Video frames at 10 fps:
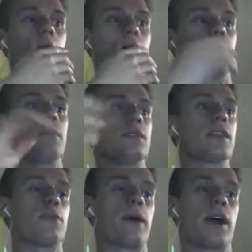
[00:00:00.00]

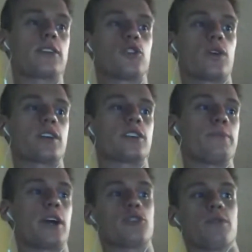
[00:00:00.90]
Little Mac joining
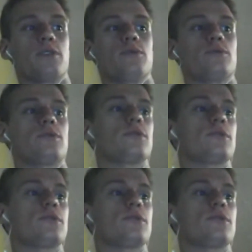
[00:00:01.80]
Smash Bros.